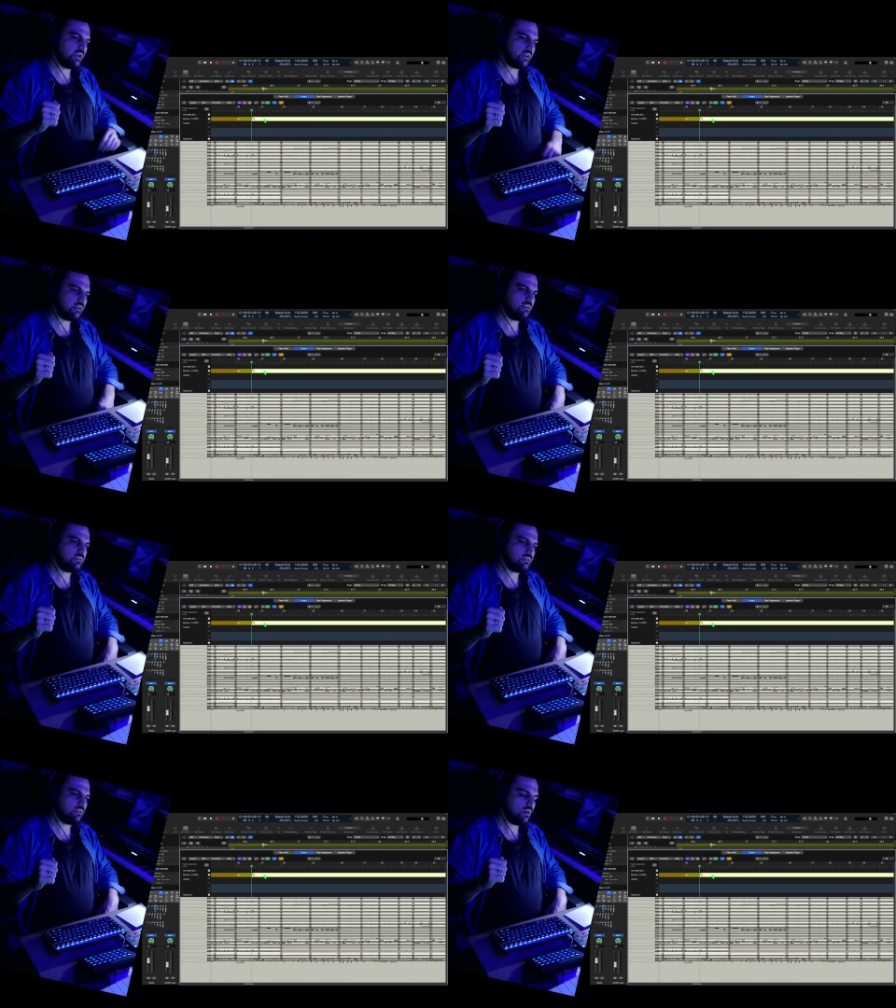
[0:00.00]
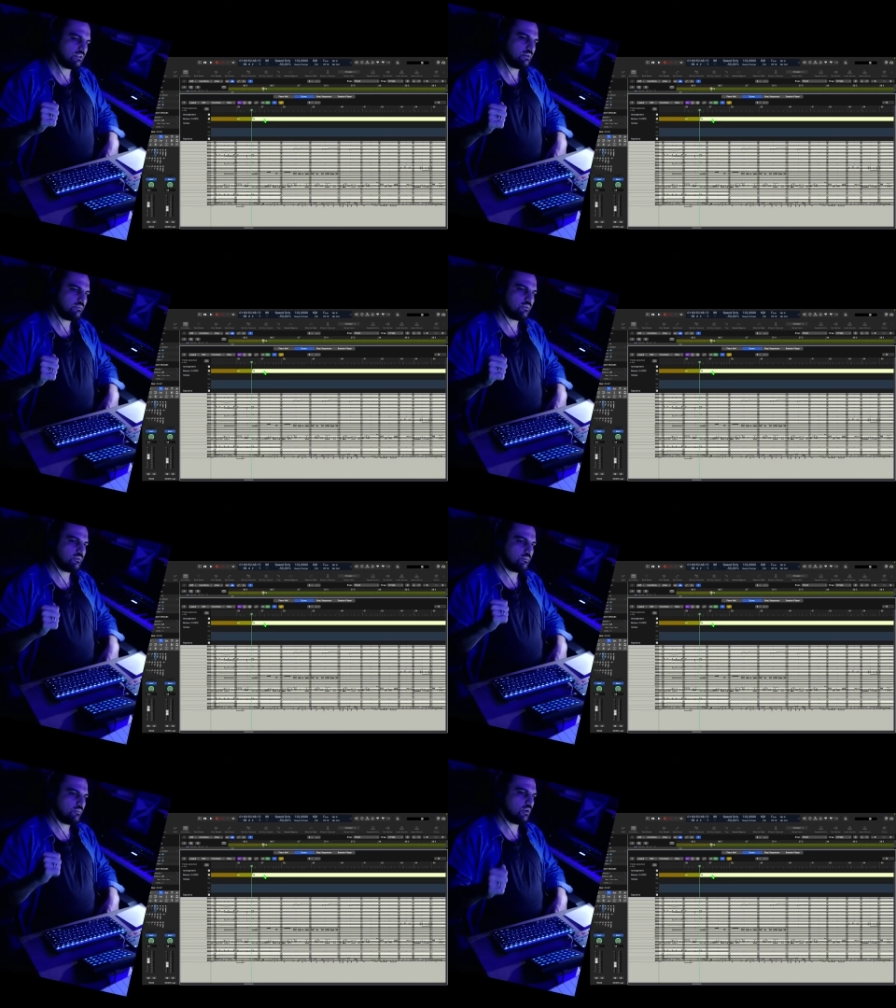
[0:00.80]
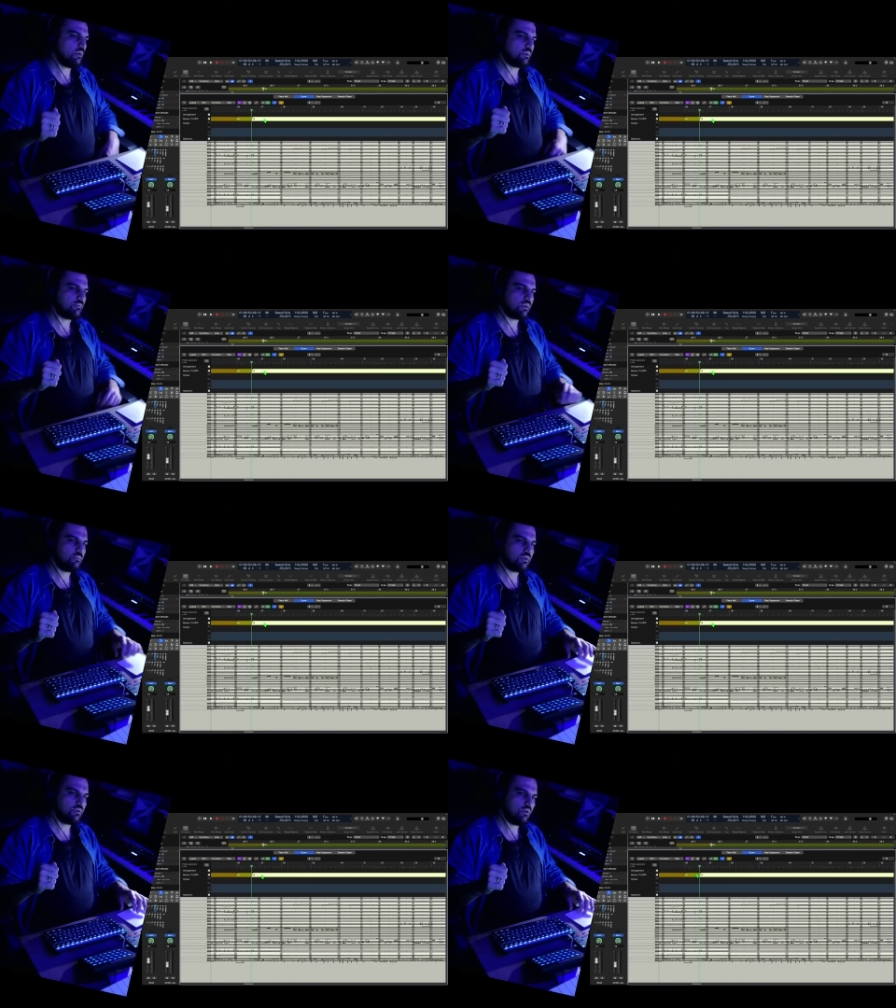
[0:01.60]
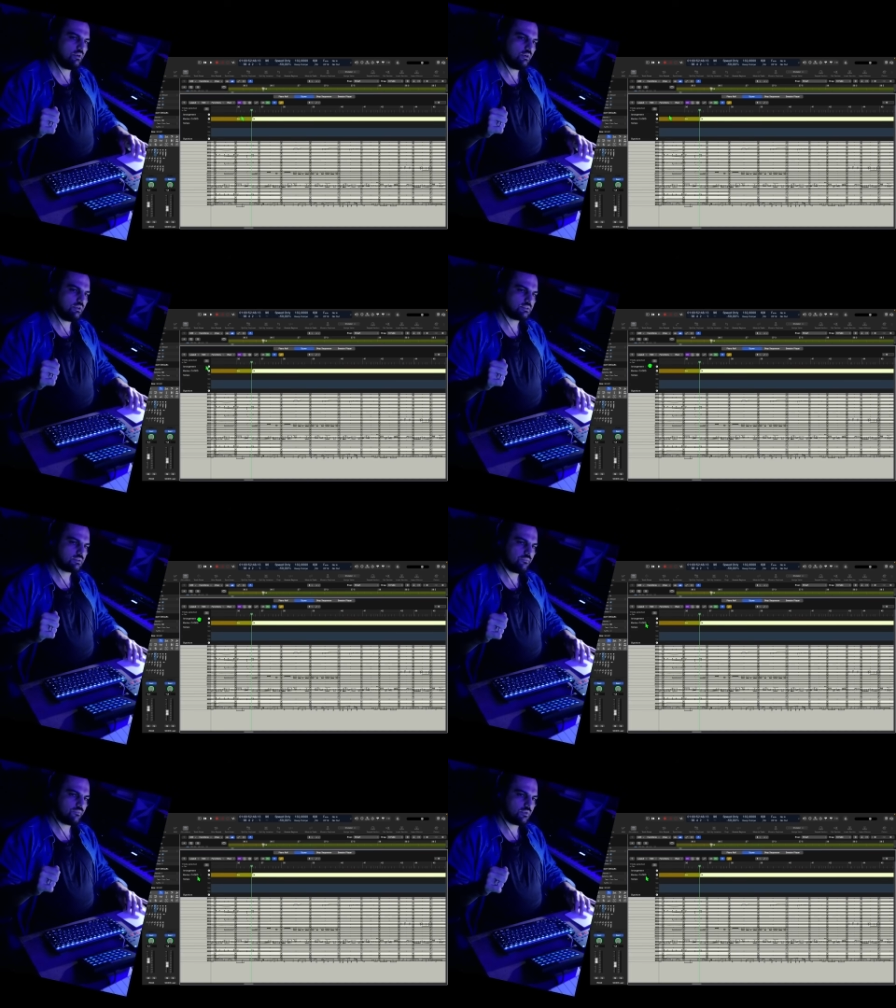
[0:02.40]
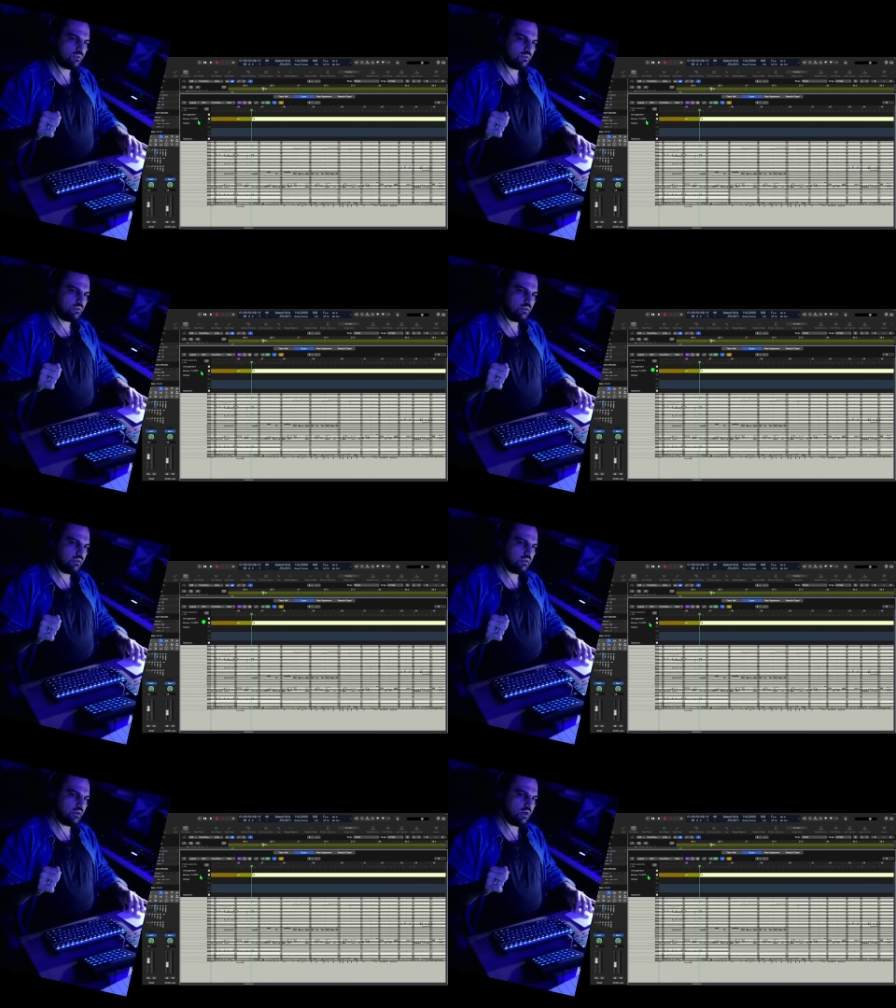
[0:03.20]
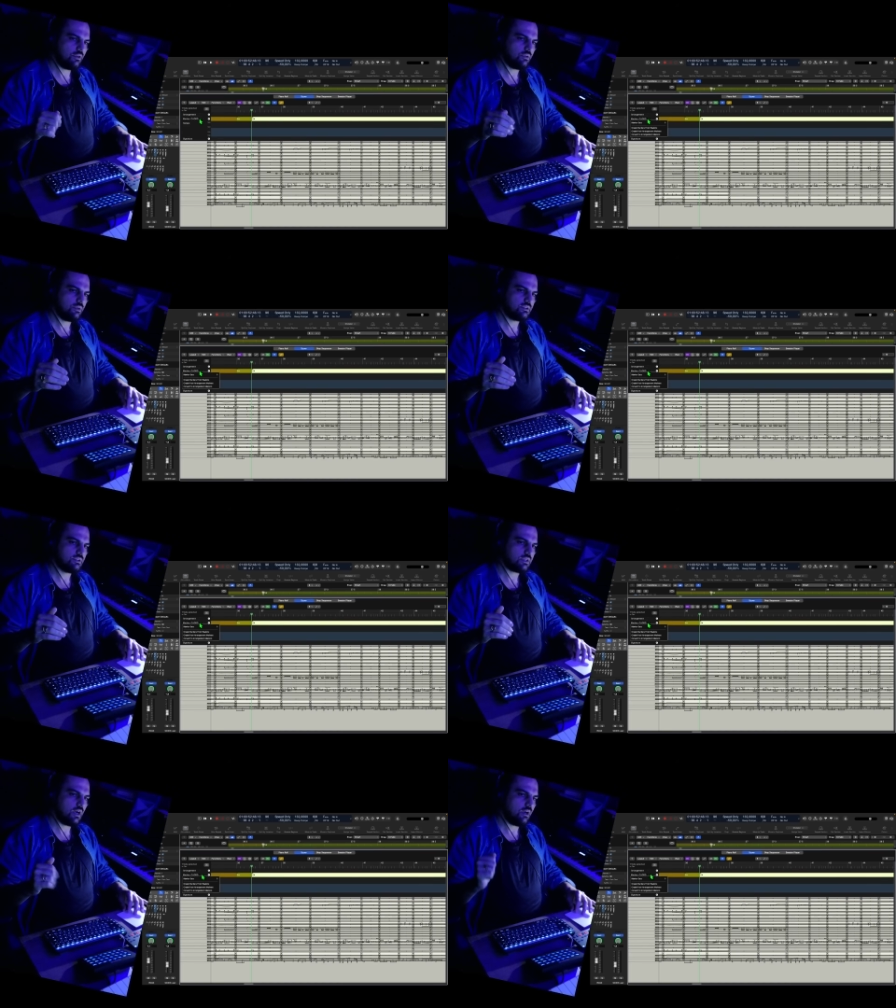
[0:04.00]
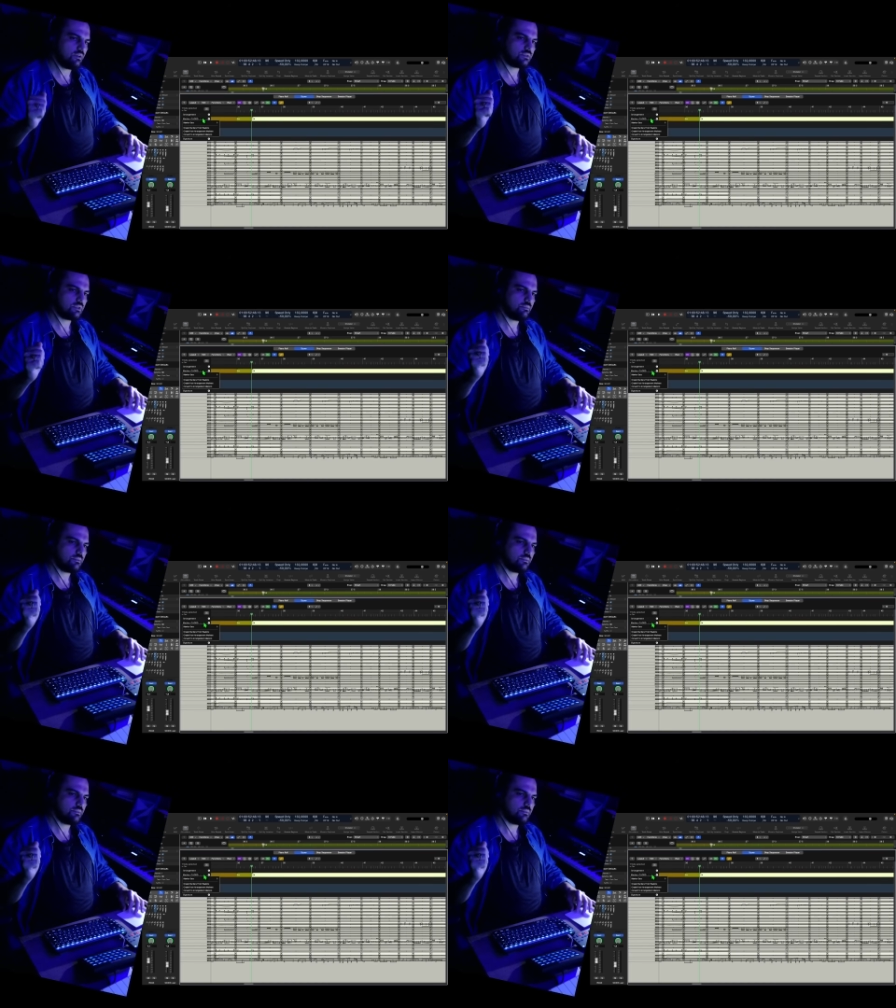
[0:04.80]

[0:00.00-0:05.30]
is another problem, because although it is awesome,